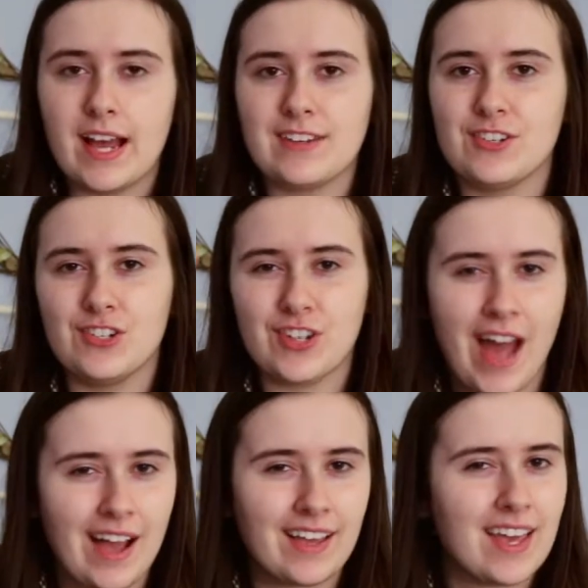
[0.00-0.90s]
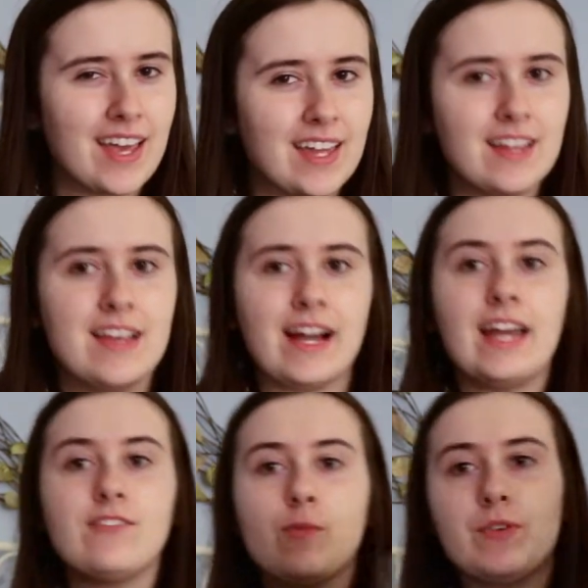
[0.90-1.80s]
a jacket,
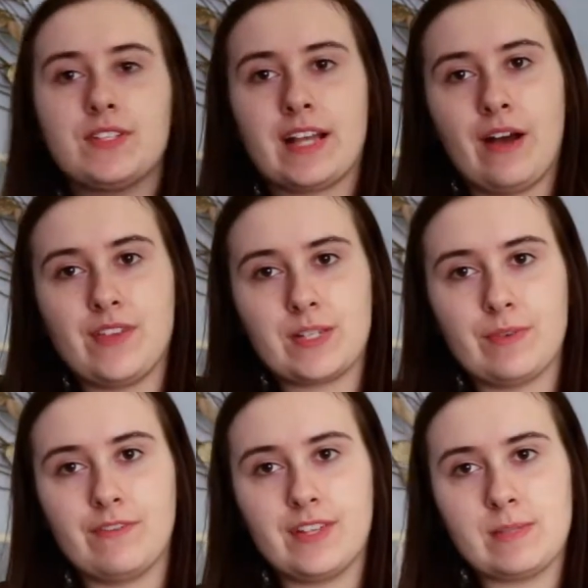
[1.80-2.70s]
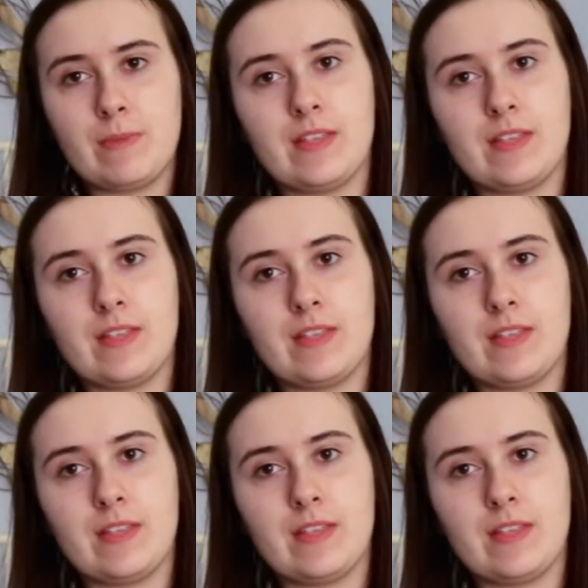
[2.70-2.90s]
kind of almost like how this one fits me.